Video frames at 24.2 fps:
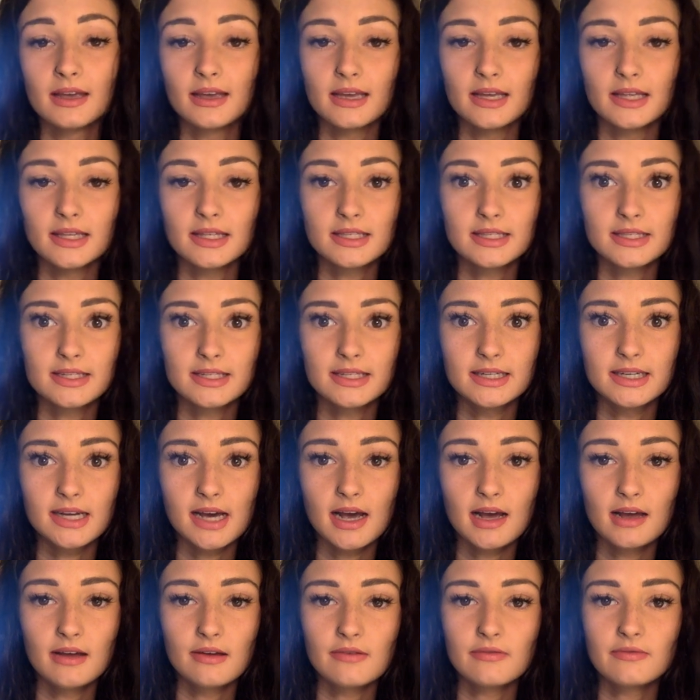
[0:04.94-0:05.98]
It's Dev.
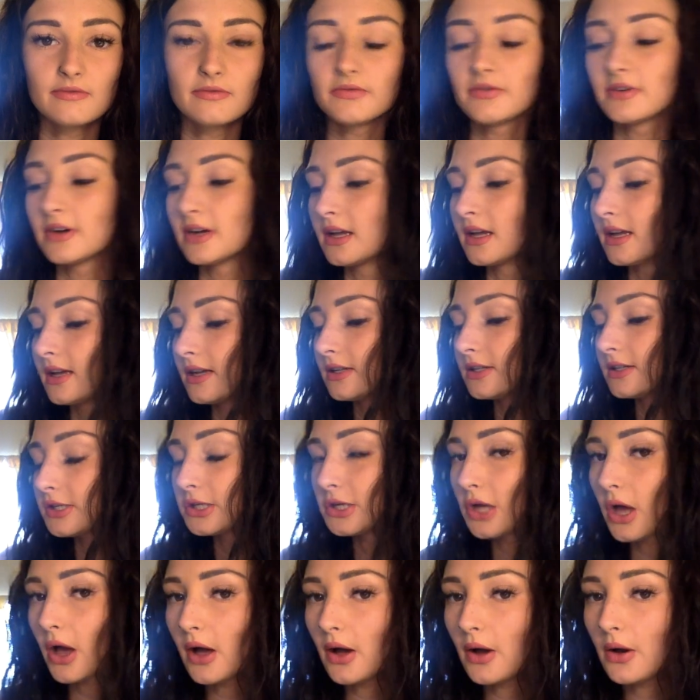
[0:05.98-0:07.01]

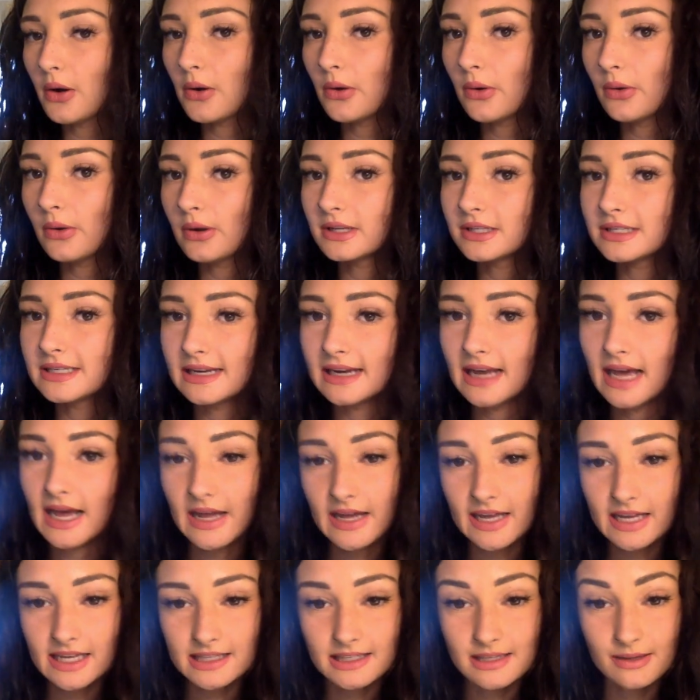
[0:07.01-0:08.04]
So today
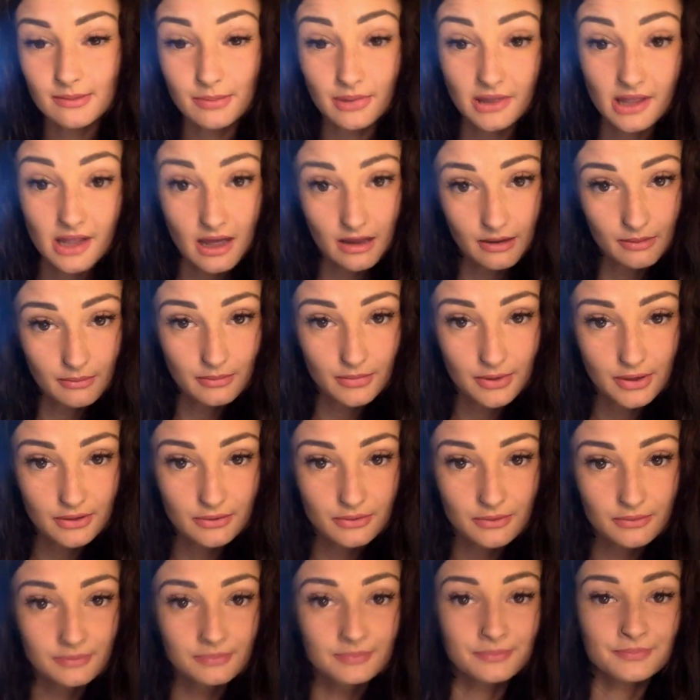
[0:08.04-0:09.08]
is a blood
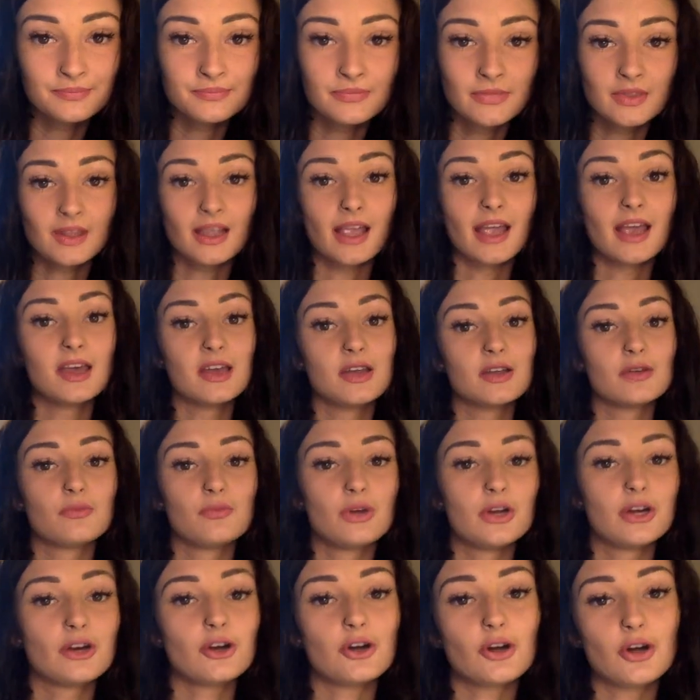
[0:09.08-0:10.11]
moon and
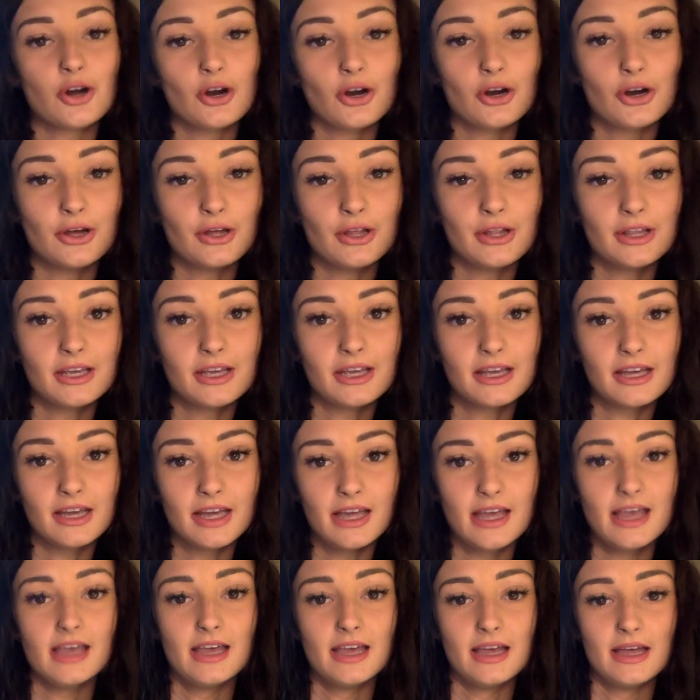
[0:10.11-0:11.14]
we're currently
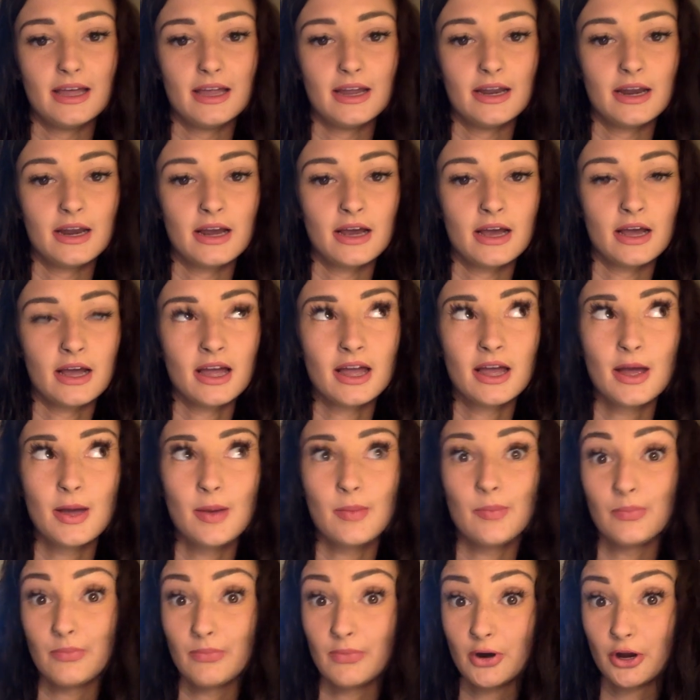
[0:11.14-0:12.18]
in
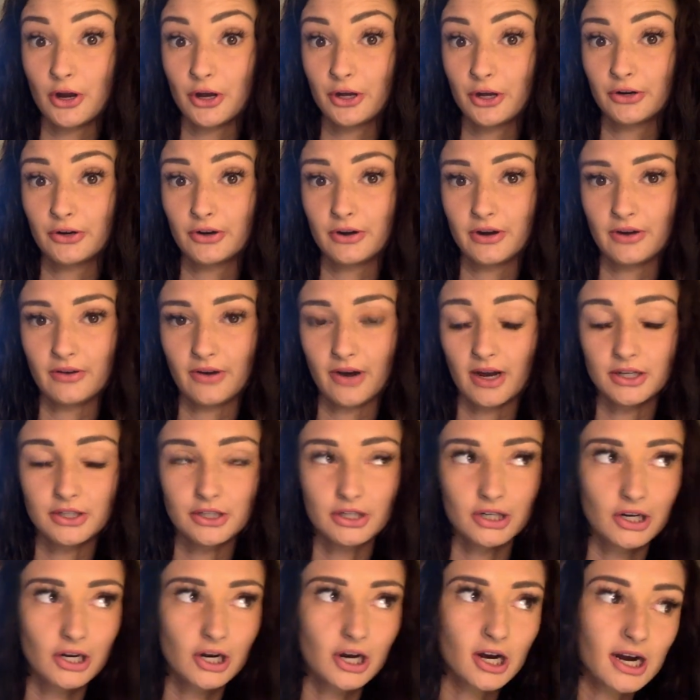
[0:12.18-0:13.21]
Mercury
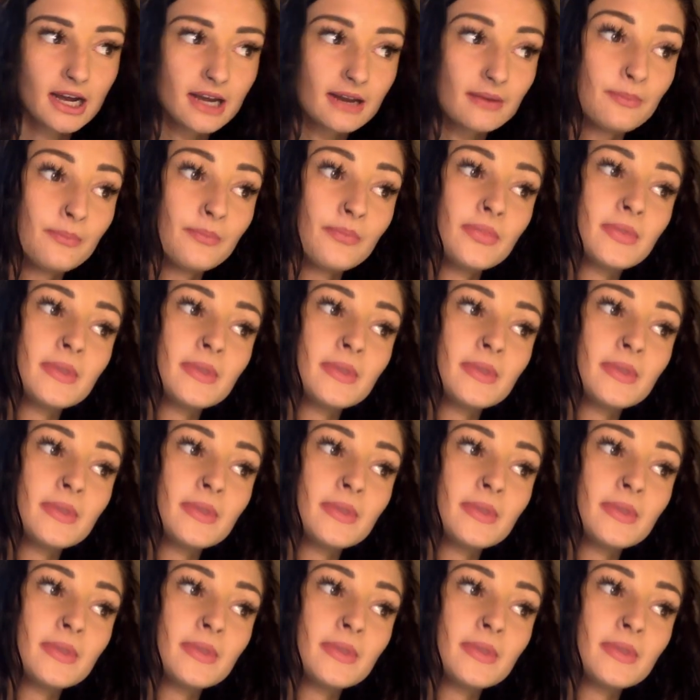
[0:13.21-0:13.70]
Retrograde,